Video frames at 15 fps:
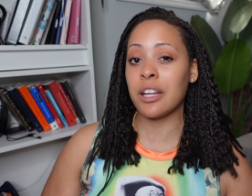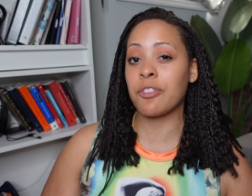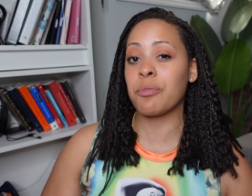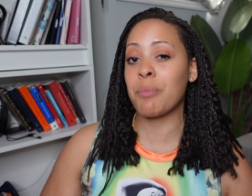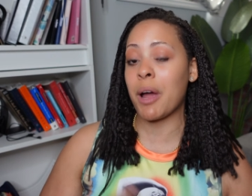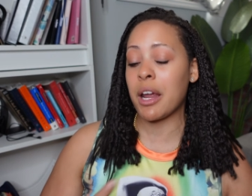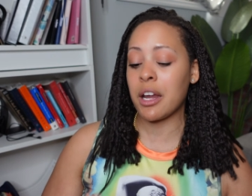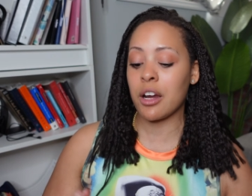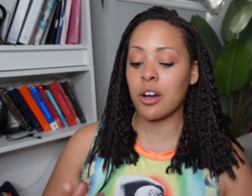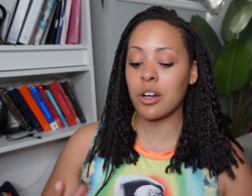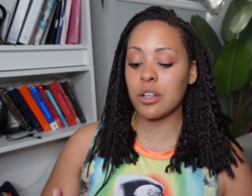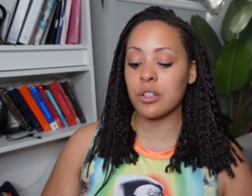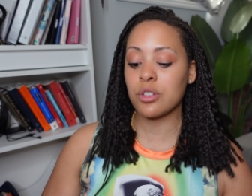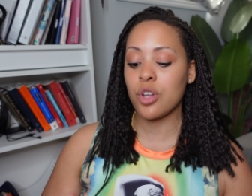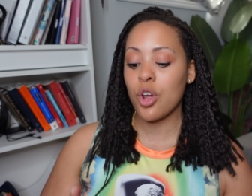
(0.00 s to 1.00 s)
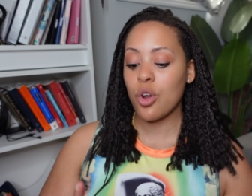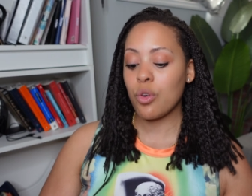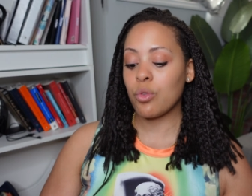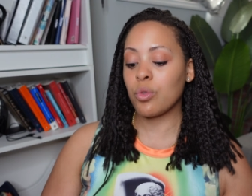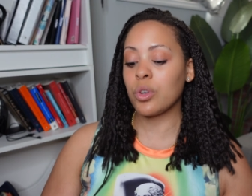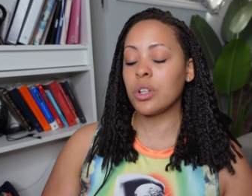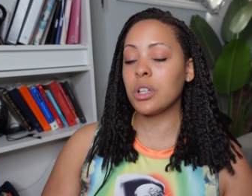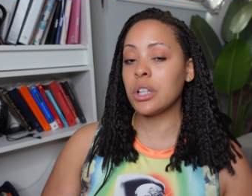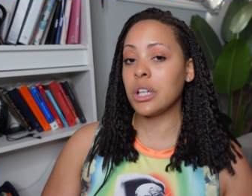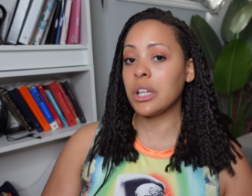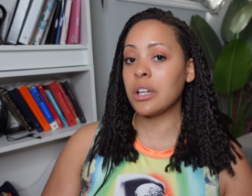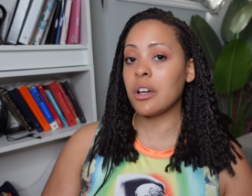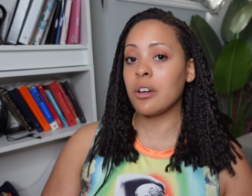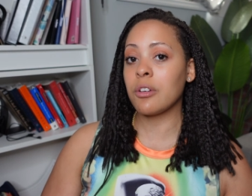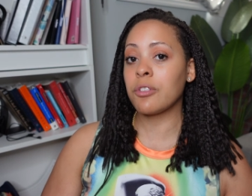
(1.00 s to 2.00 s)
If my hair is
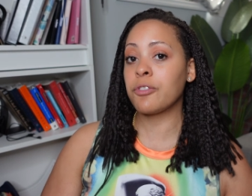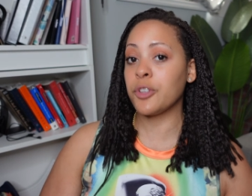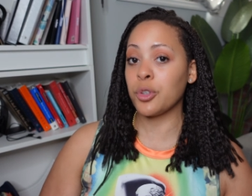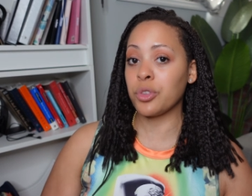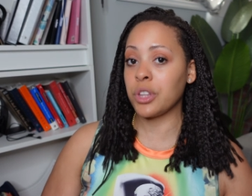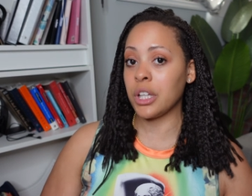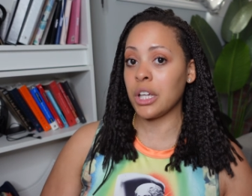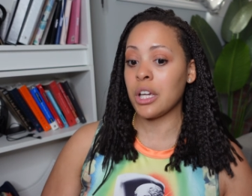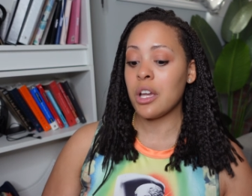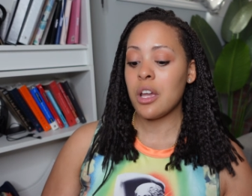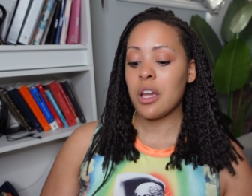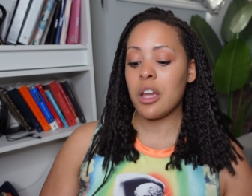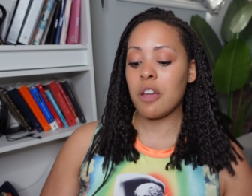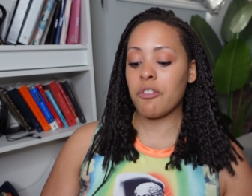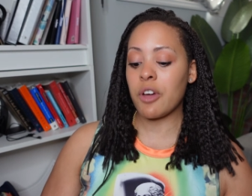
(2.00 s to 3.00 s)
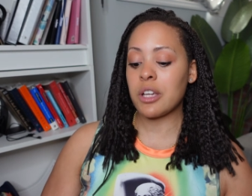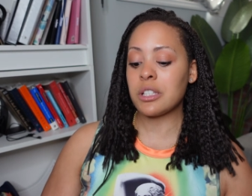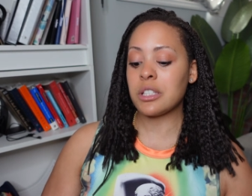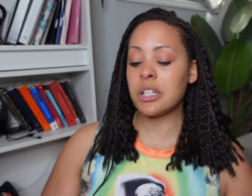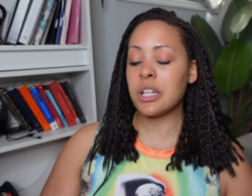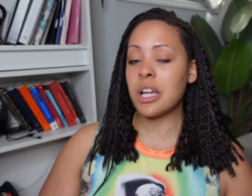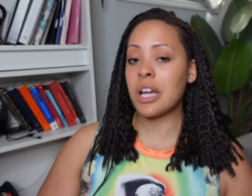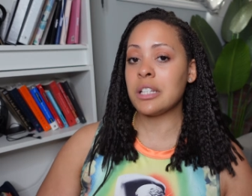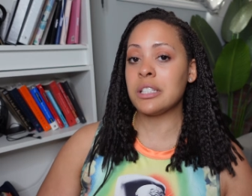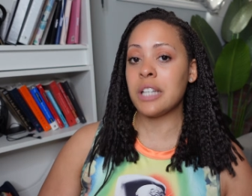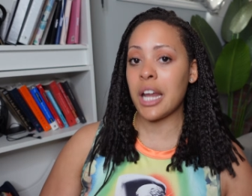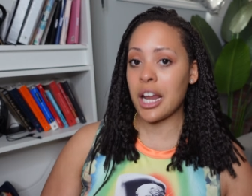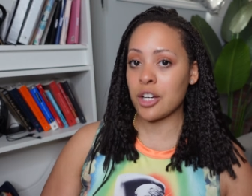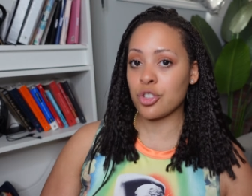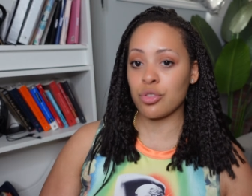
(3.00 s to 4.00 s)
really filthy, if I see
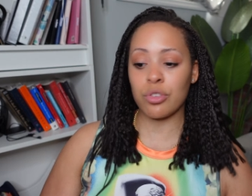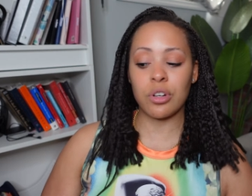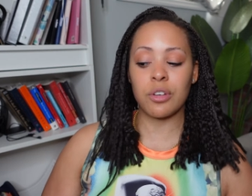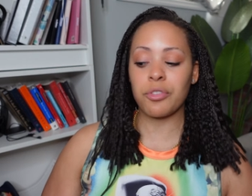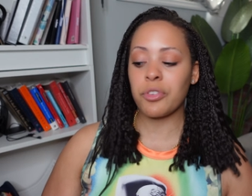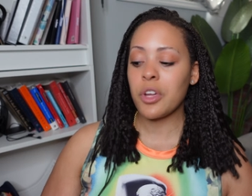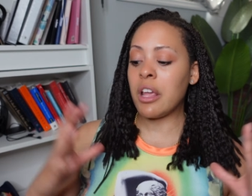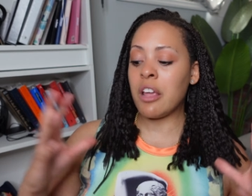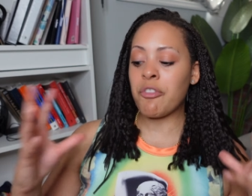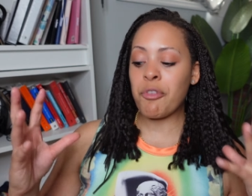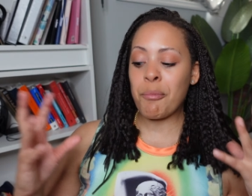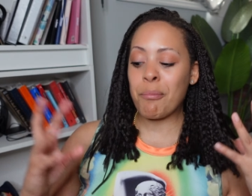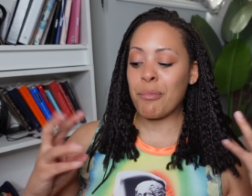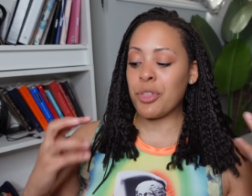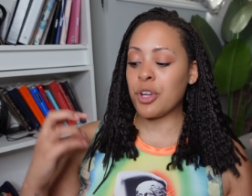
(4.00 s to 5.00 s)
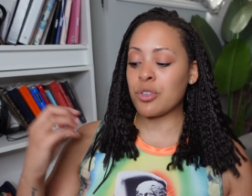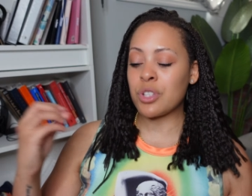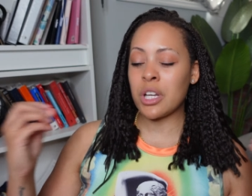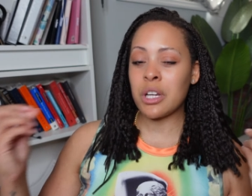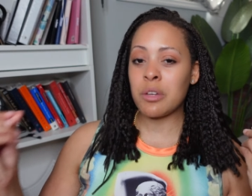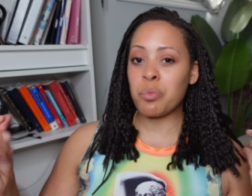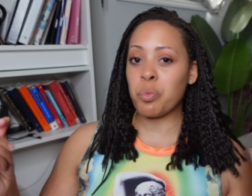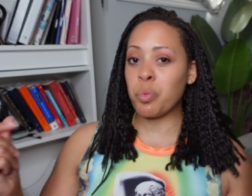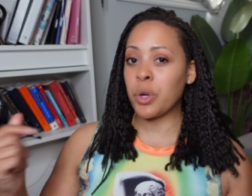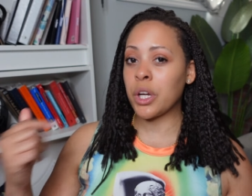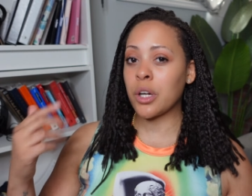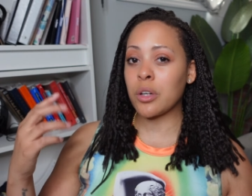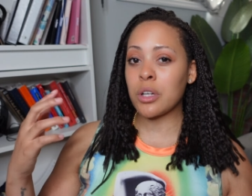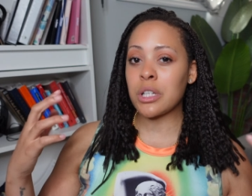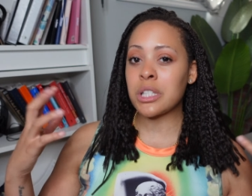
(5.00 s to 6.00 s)
dandruff, if there's any
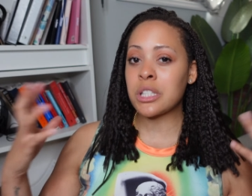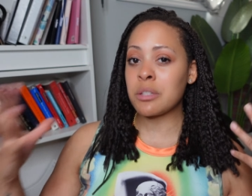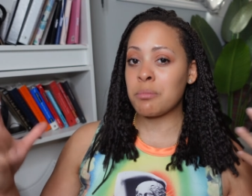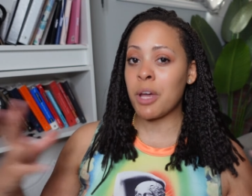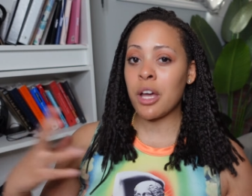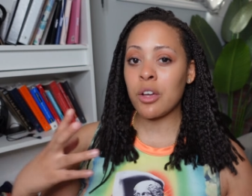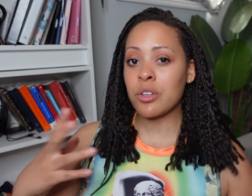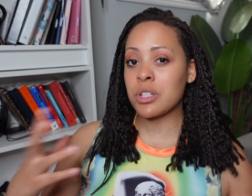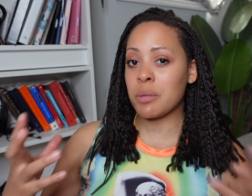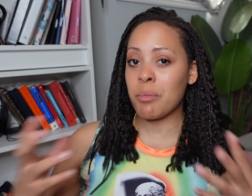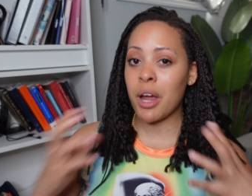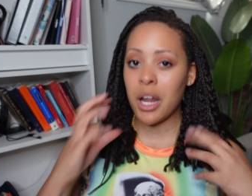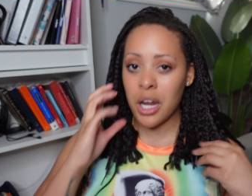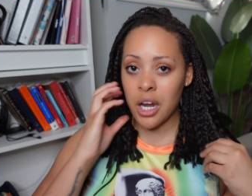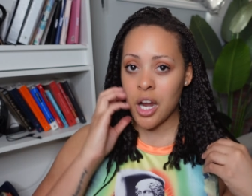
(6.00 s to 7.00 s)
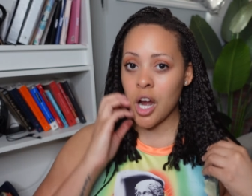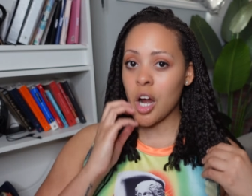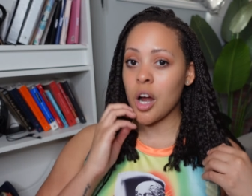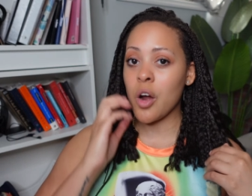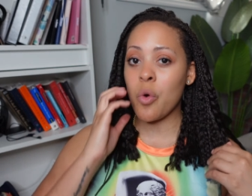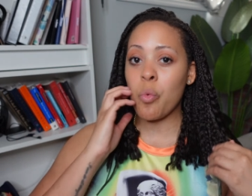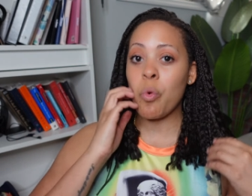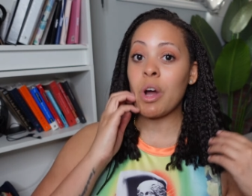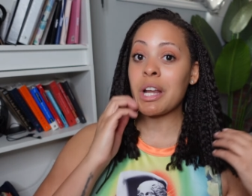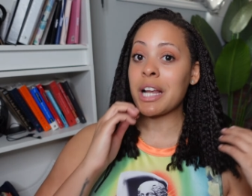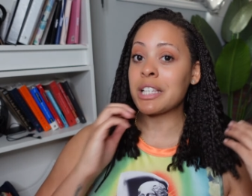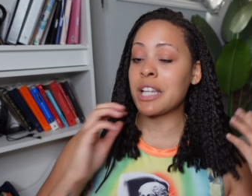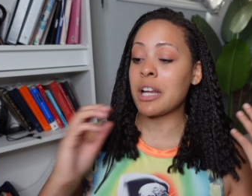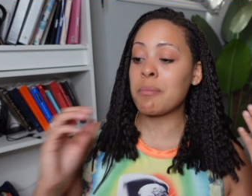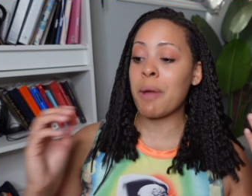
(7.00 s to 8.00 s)
weird smells in my hair, when
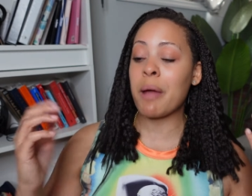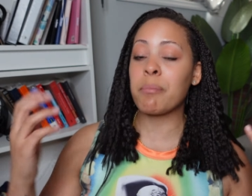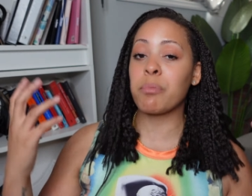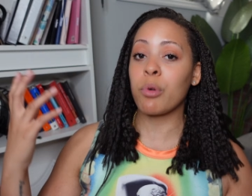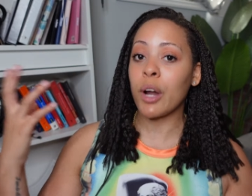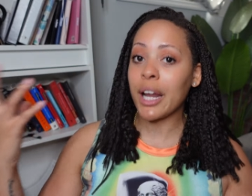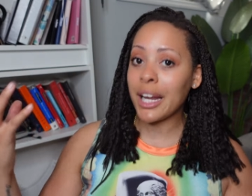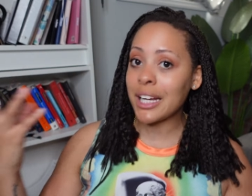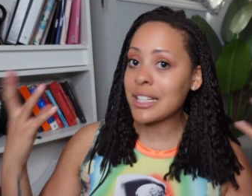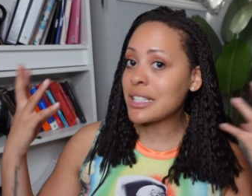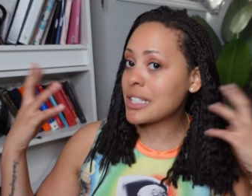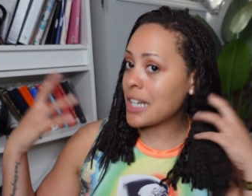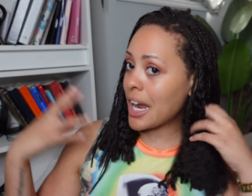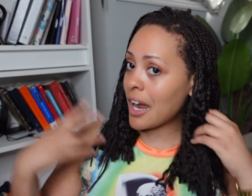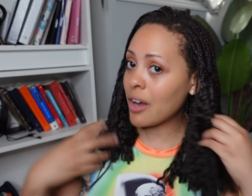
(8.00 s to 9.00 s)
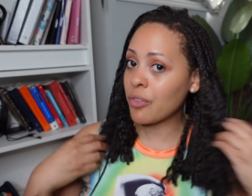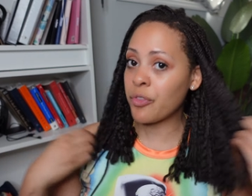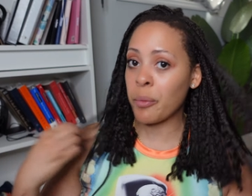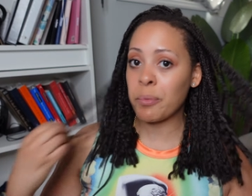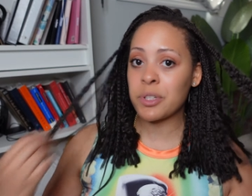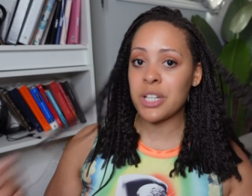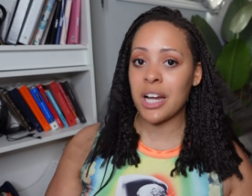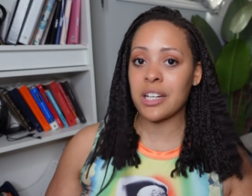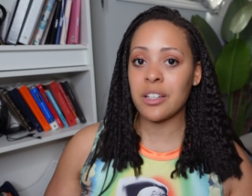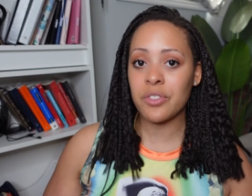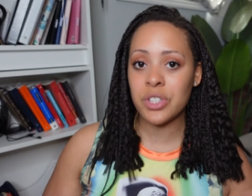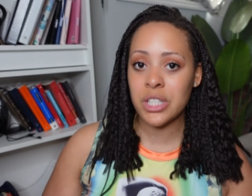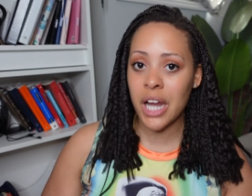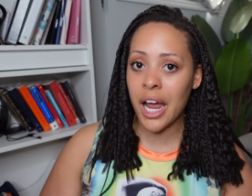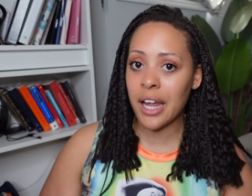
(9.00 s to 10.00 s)
I take my braids down from protective
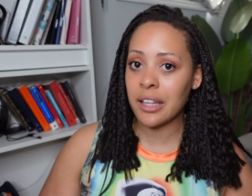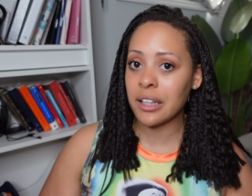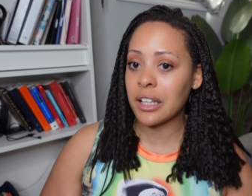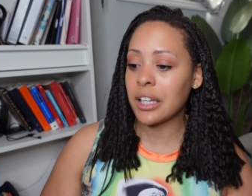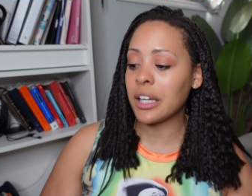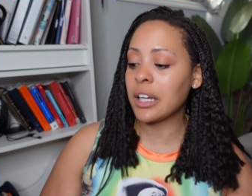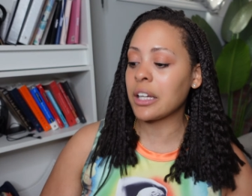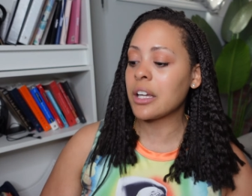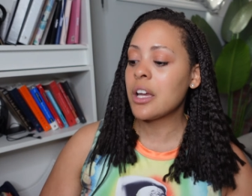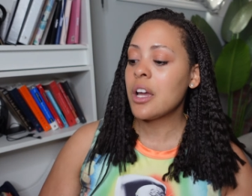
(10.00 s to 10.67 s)
styling,